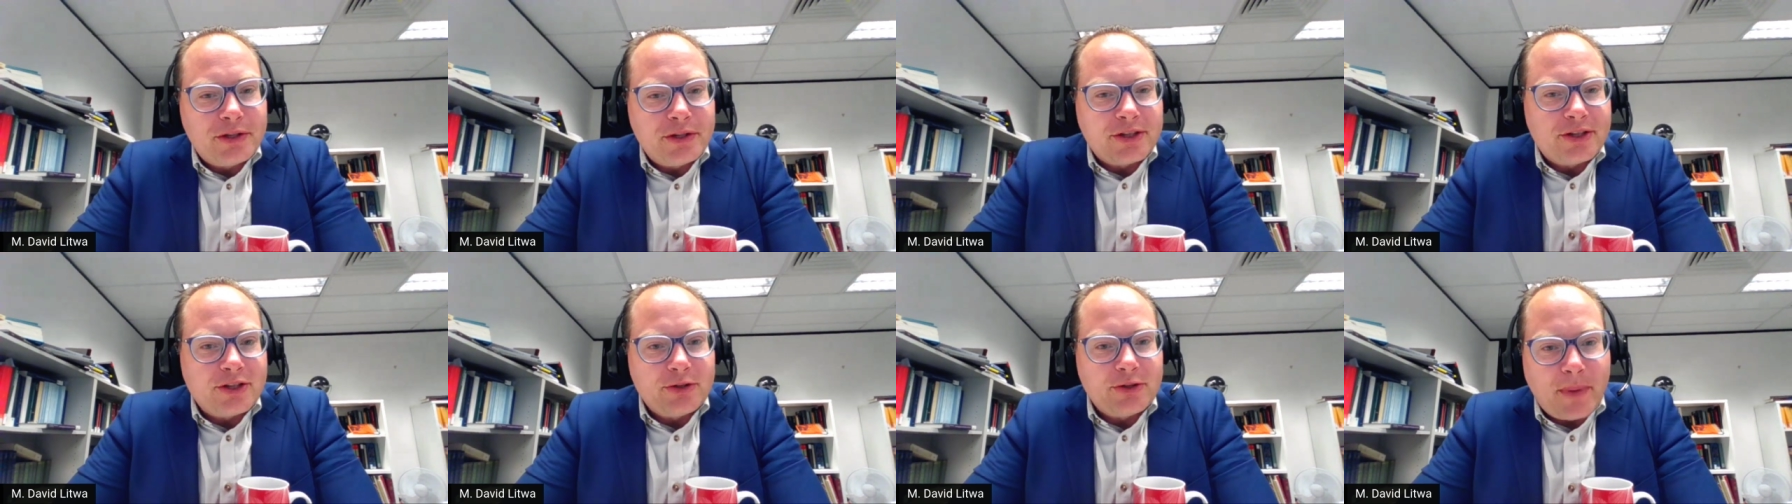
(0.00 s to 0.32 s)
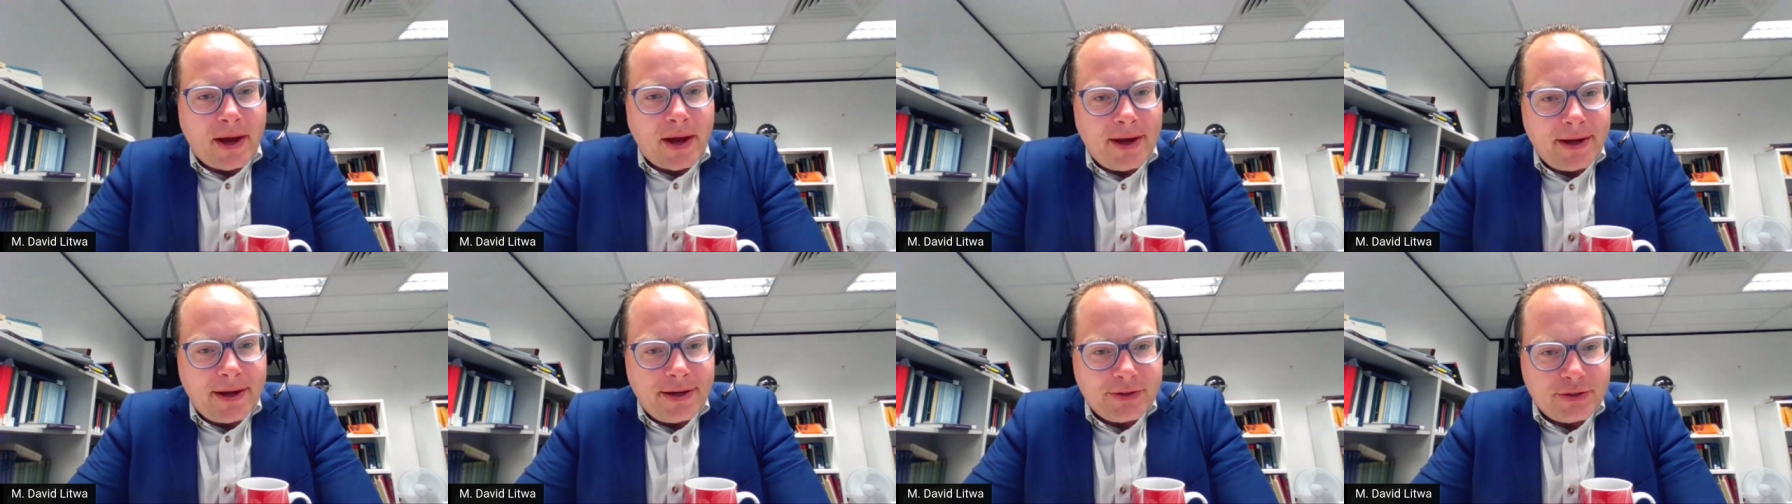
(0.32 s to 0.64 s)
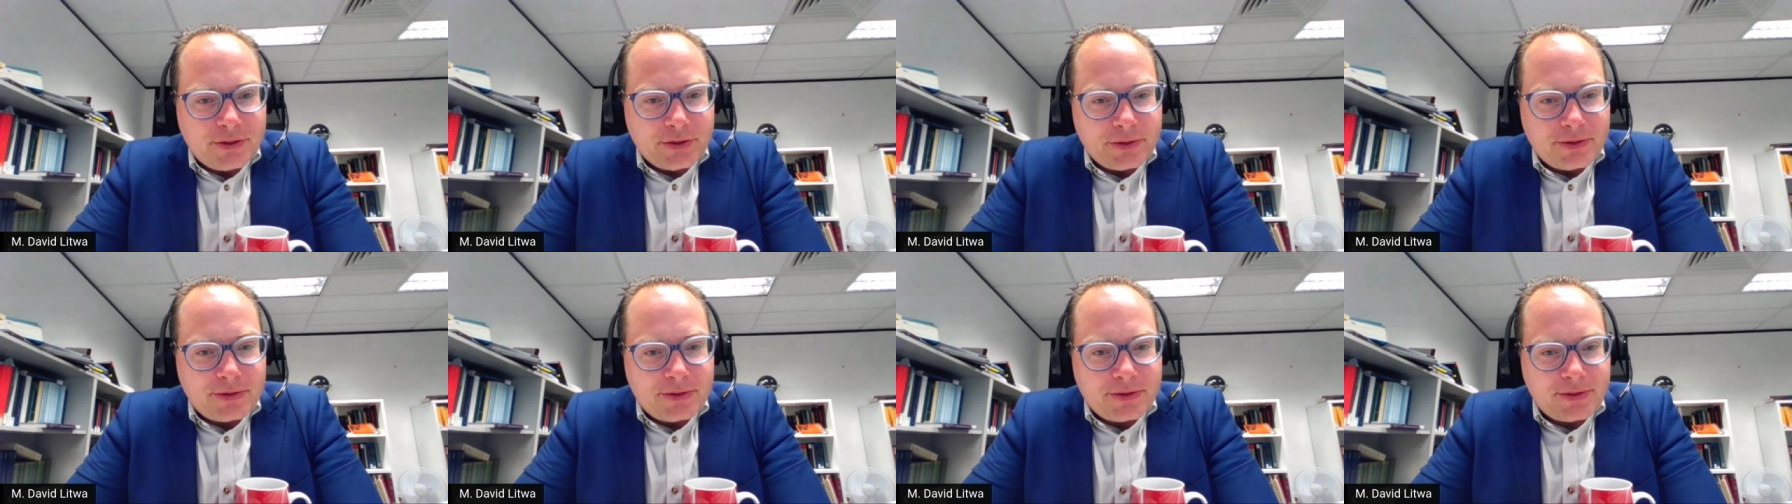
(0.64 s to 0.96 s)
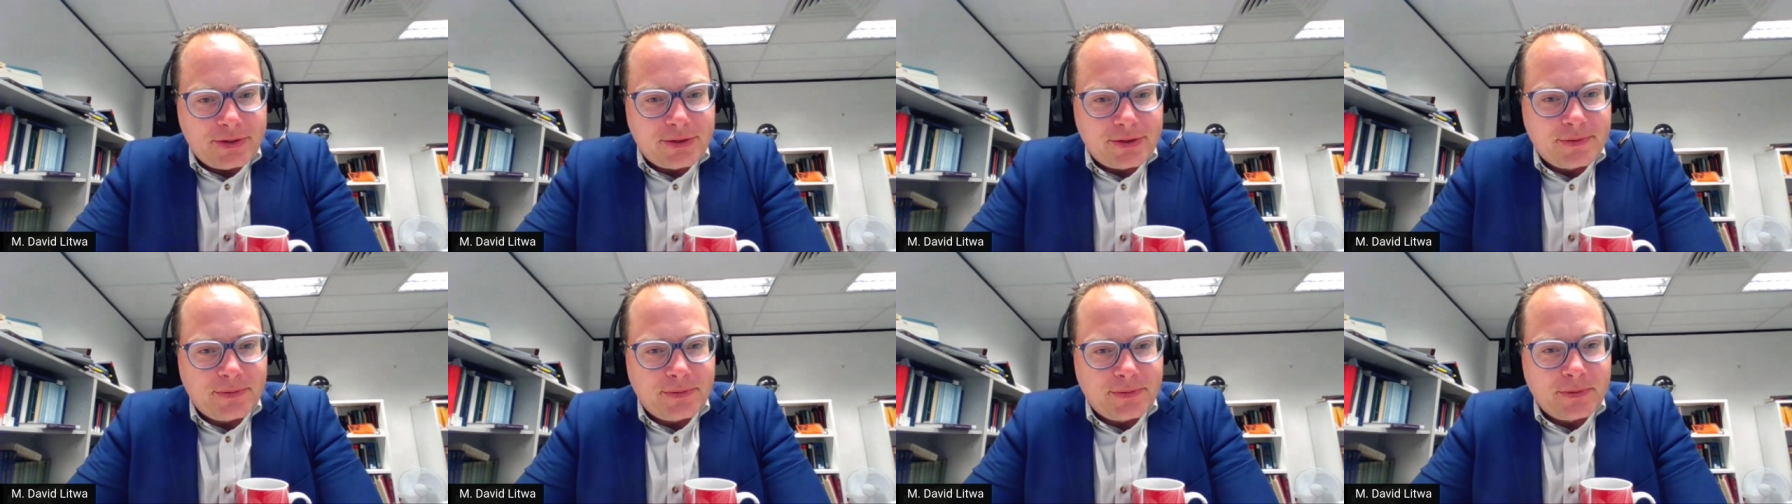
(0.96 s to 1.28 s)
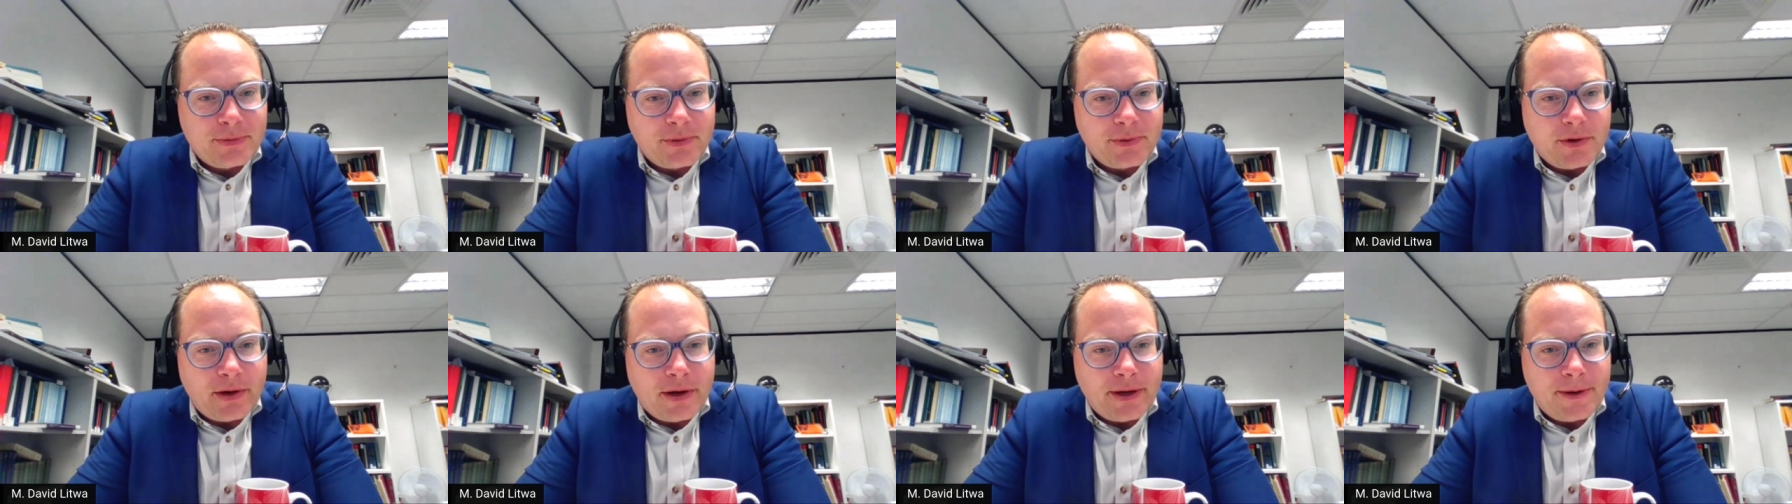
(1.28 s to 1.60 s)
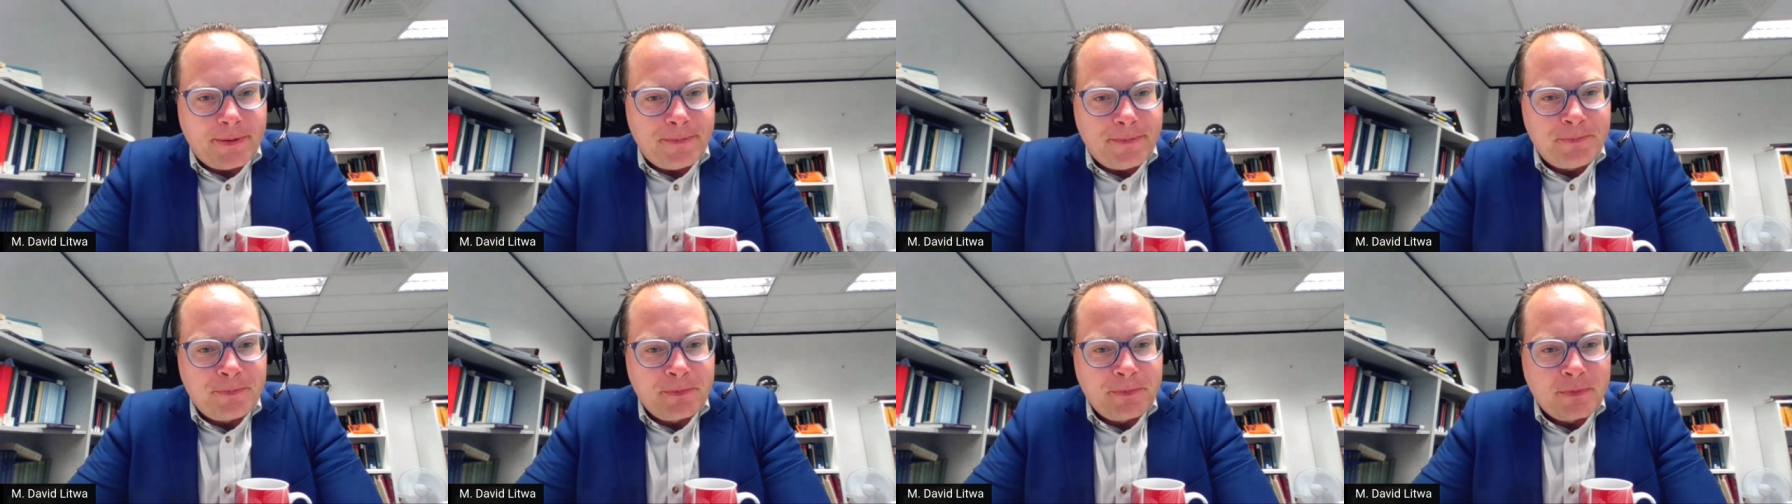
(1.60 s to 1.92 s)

despisers, right?